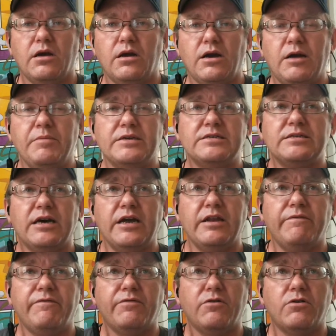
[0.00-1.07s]
I'm
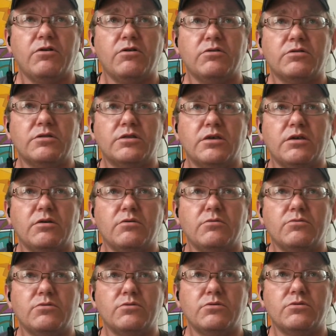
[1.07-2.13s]
excited for the...